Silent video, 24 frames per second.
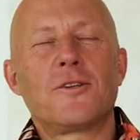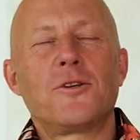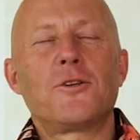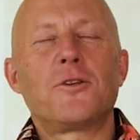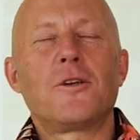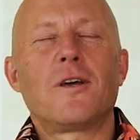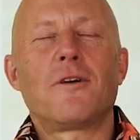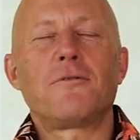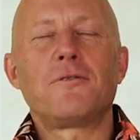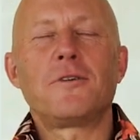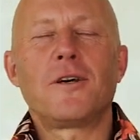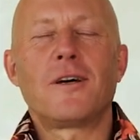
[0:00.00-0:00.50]
Did
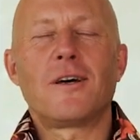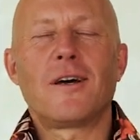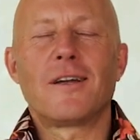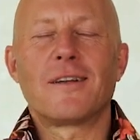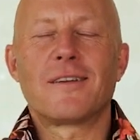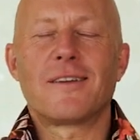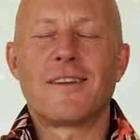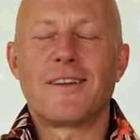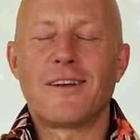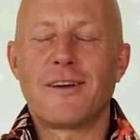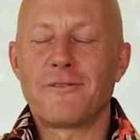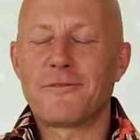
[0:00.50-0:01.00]
you, have you
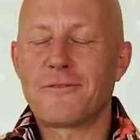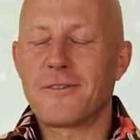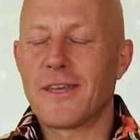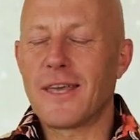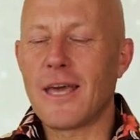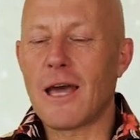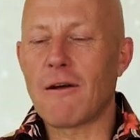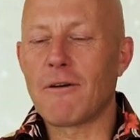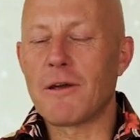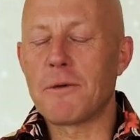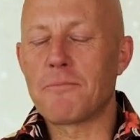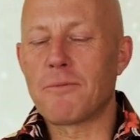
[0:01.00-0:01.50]
heard of
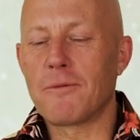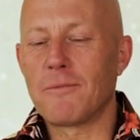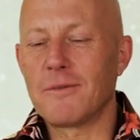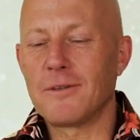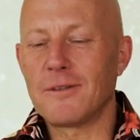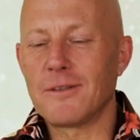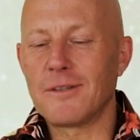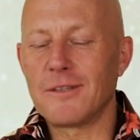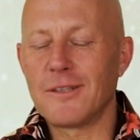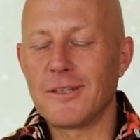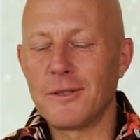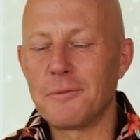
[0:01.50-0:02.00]
Gary?
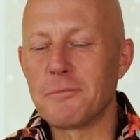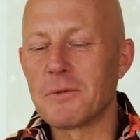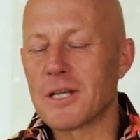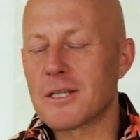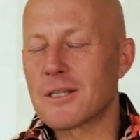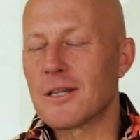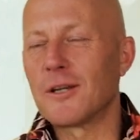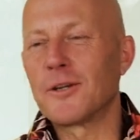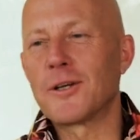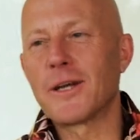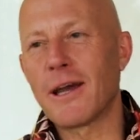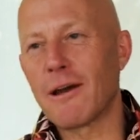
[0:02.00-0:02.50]
You
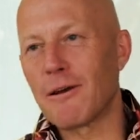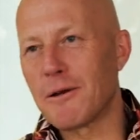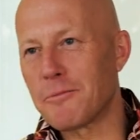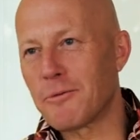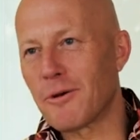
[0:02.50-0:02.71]
must know Gary